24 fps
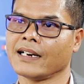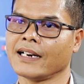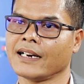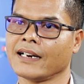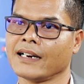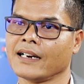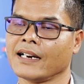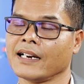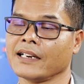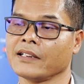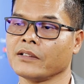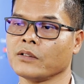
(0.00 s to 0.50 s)

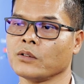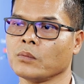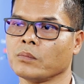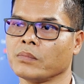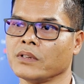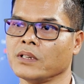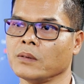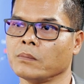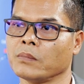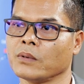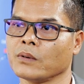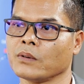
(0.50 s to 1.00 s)
I knew
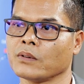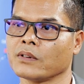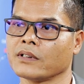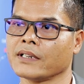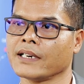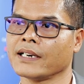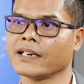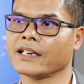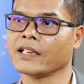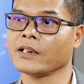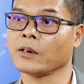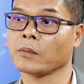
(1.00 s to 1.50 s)
people
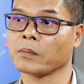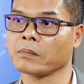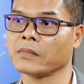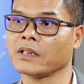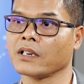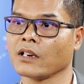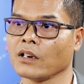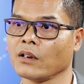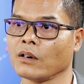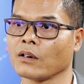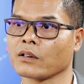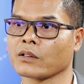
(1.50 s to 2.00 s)
that helped
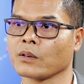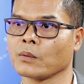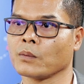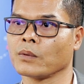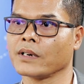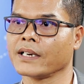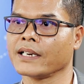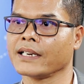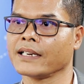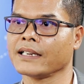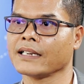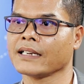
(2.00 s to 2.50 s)
me along the
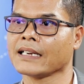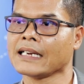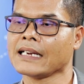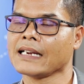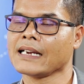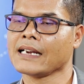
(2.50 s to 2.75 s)
way,